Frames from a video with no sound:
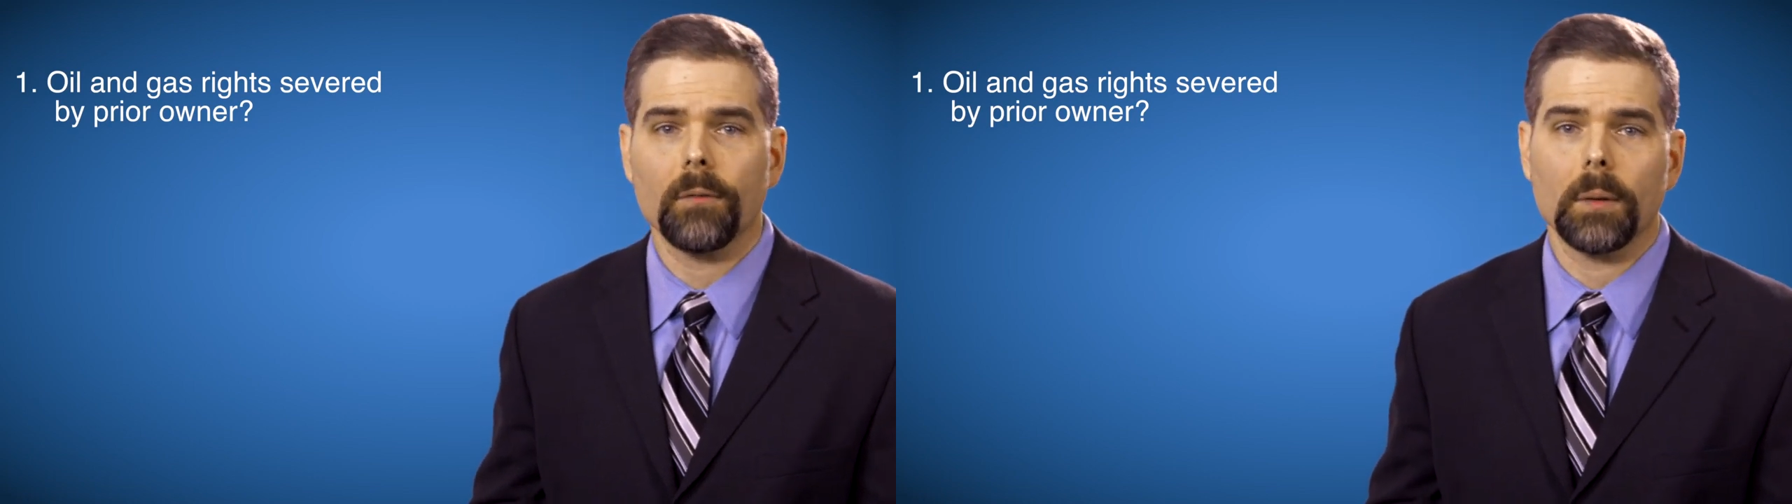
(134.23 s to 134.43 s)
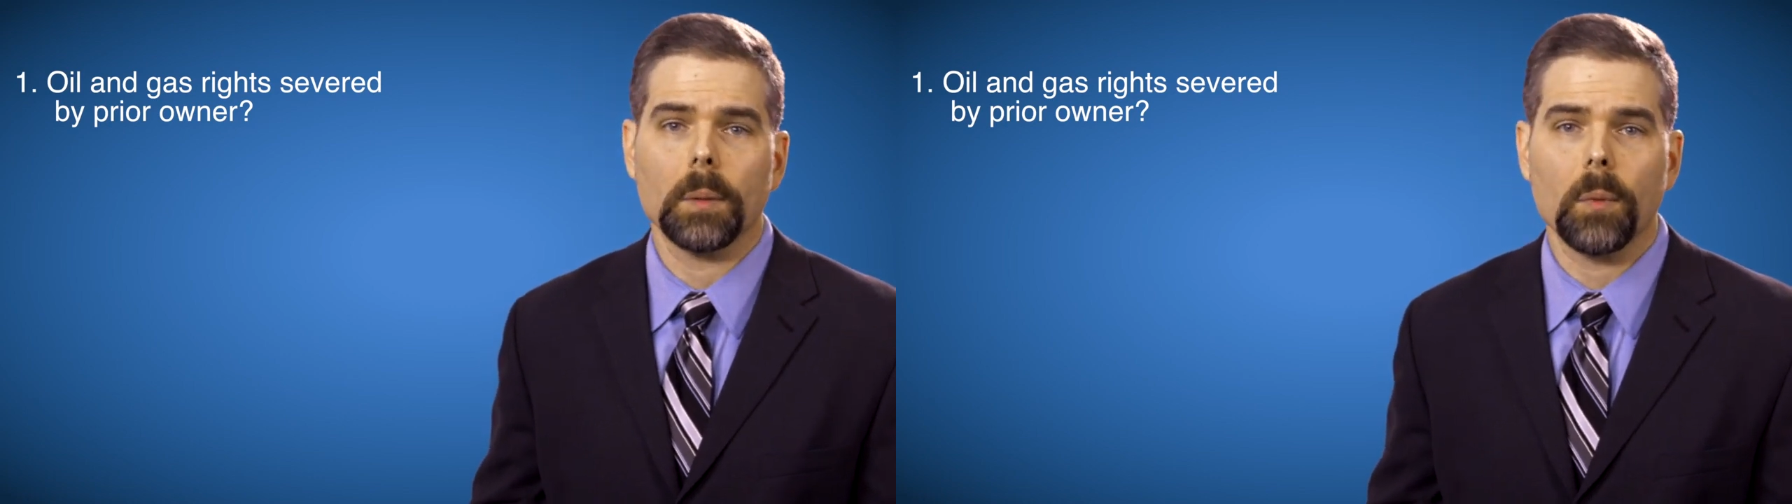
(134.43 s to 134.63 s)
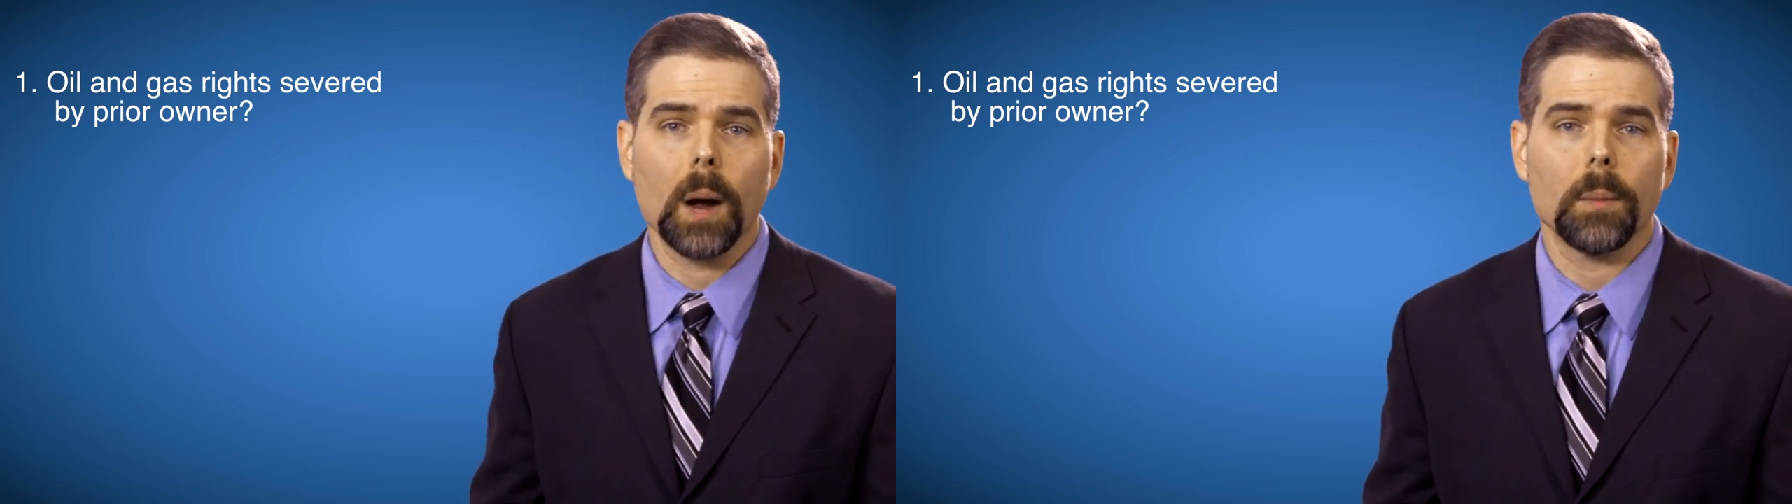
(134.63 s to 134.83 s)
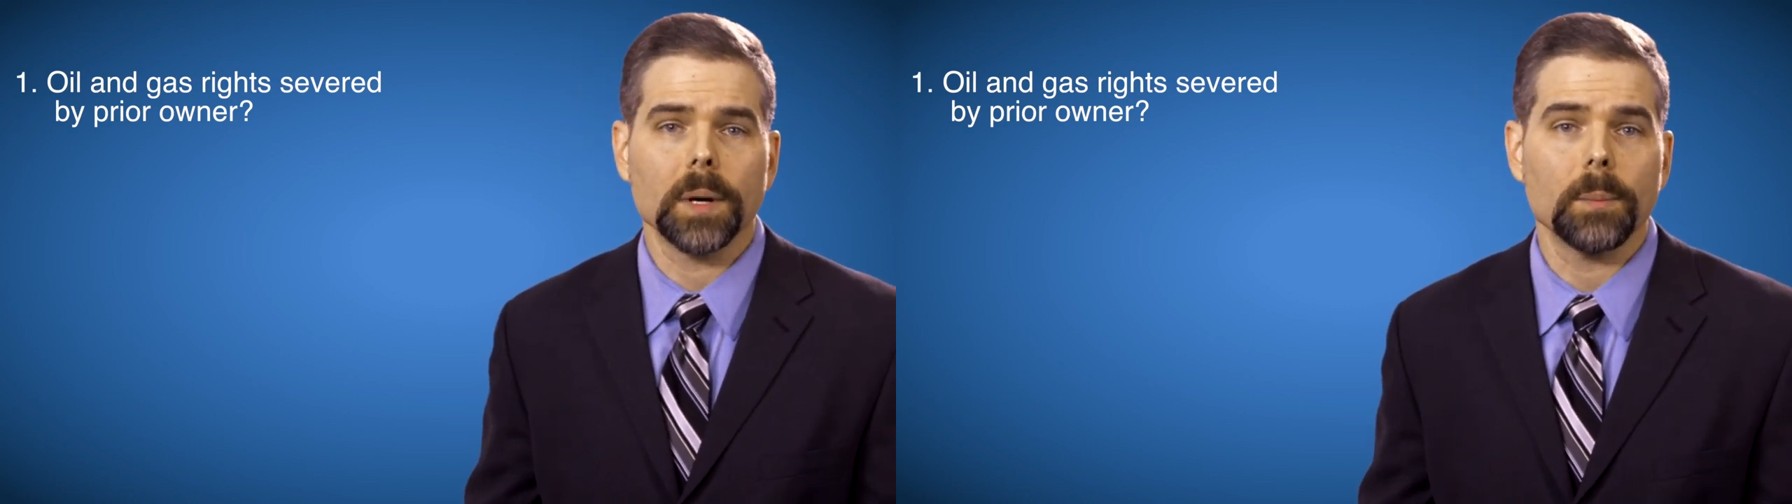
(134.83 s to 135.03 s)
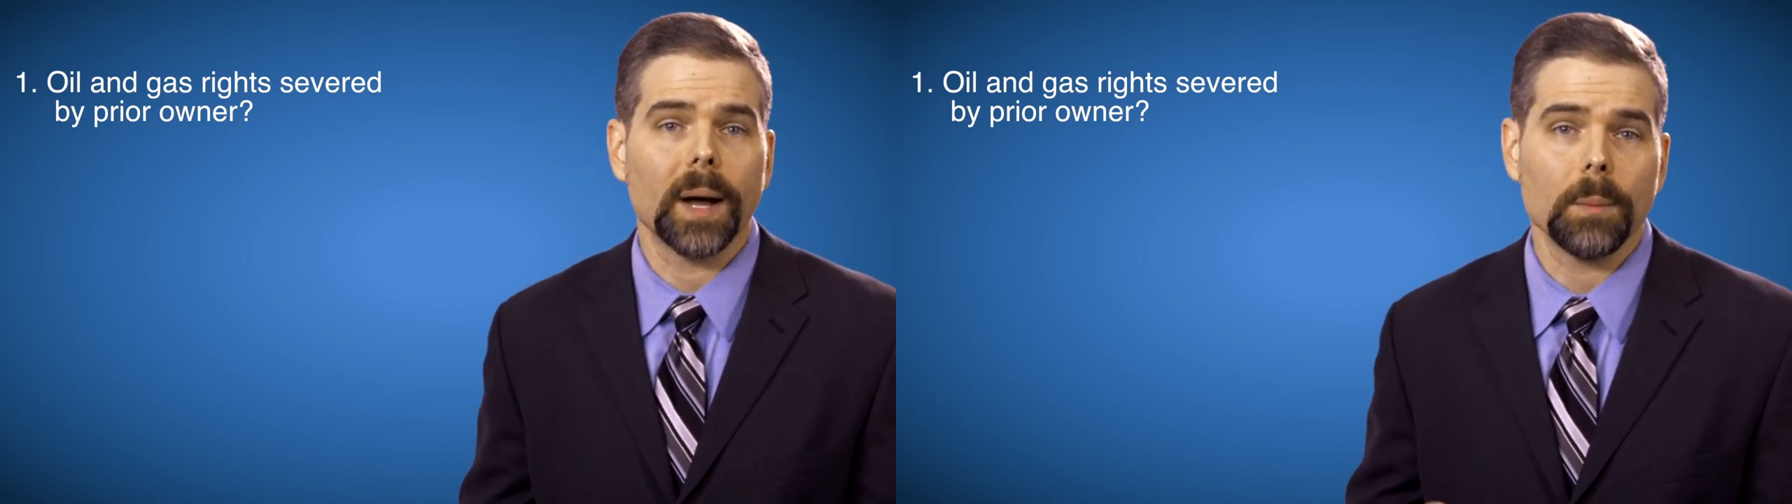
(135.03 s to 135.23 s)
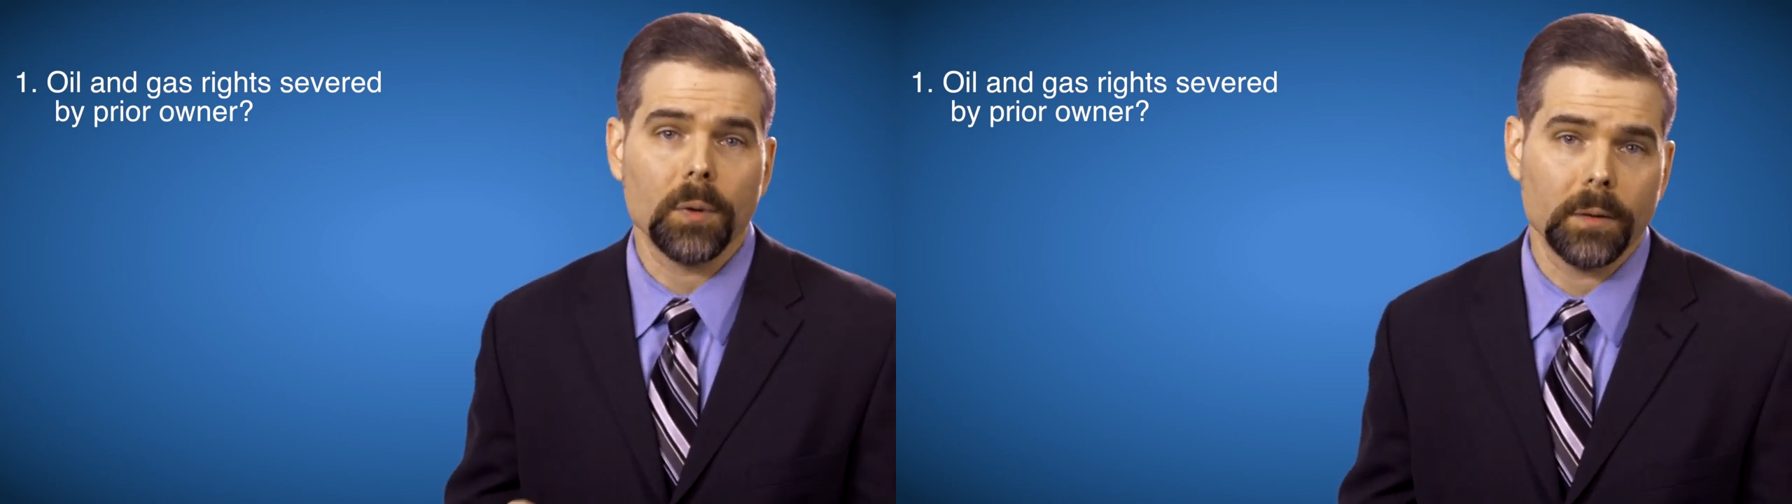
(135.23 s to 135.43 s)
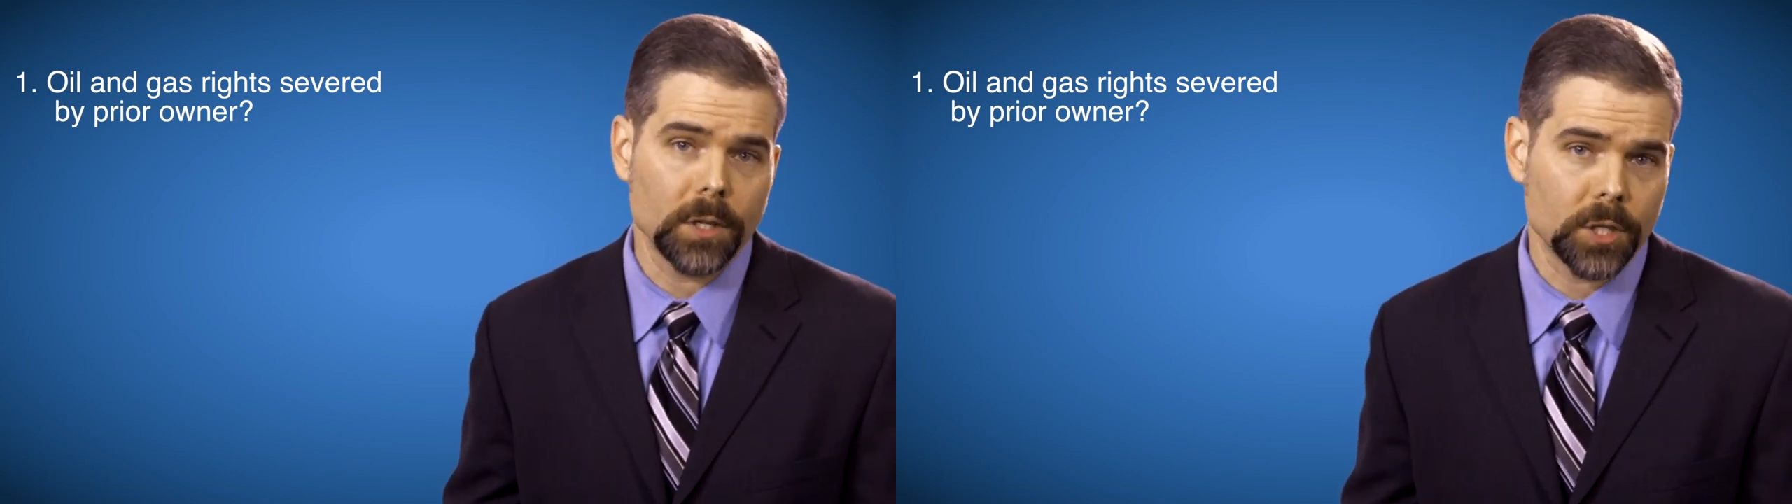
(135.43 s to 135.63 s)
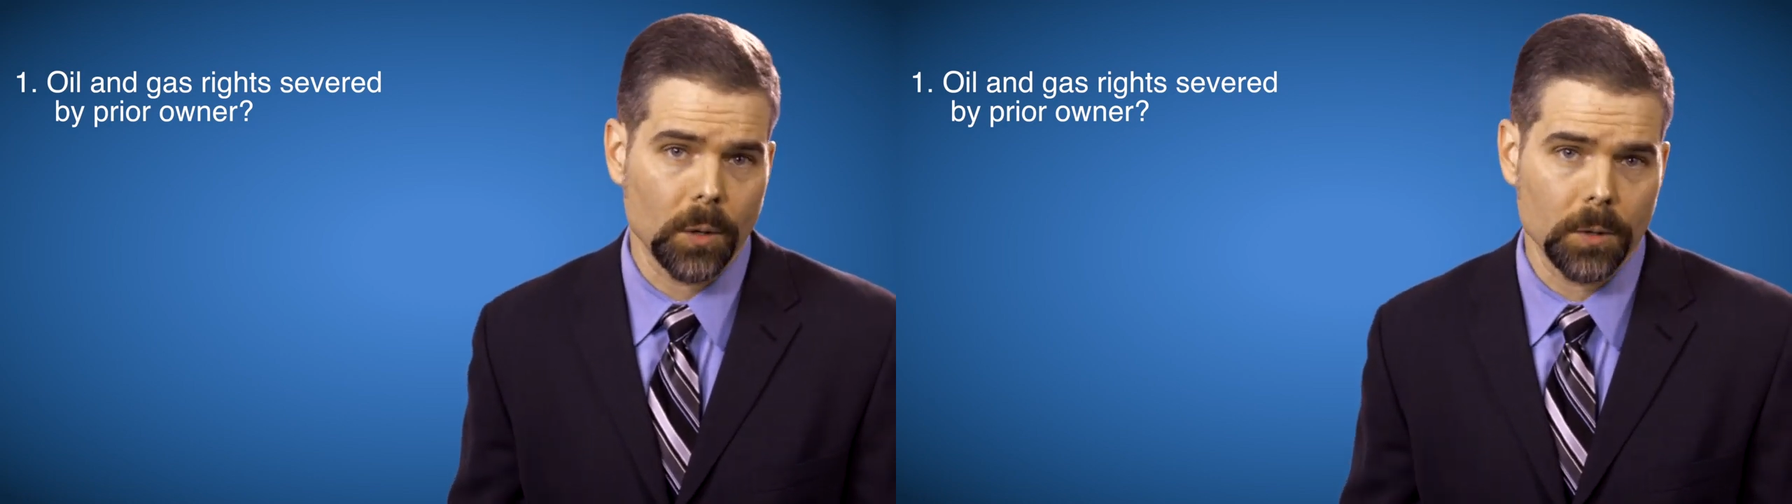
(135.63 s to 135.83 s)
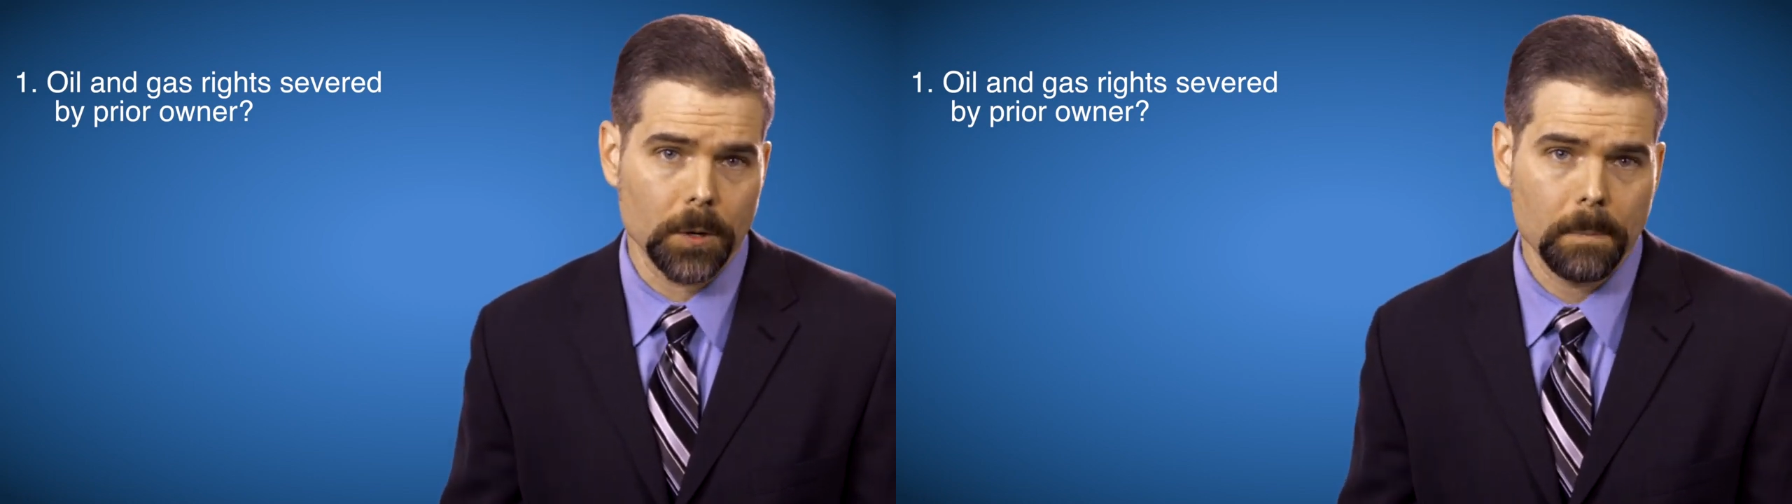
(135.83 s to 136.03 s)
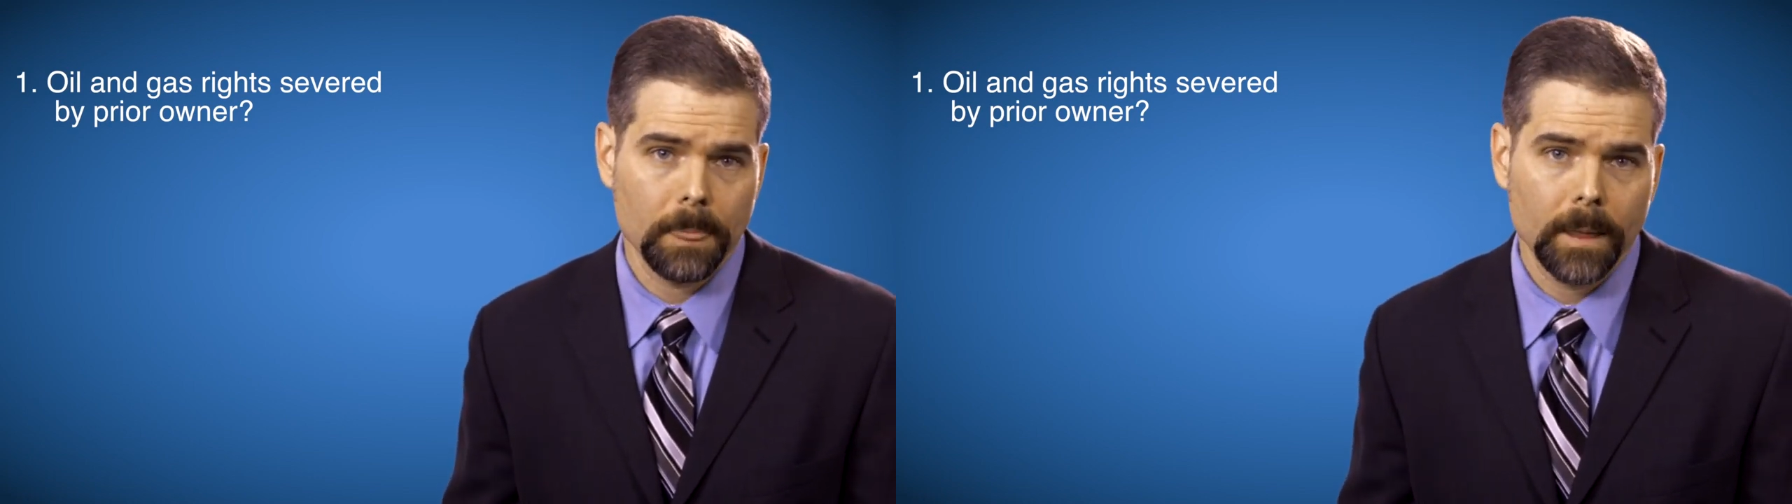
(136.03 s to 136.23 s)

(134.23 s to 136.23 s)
from the property by a previous owner?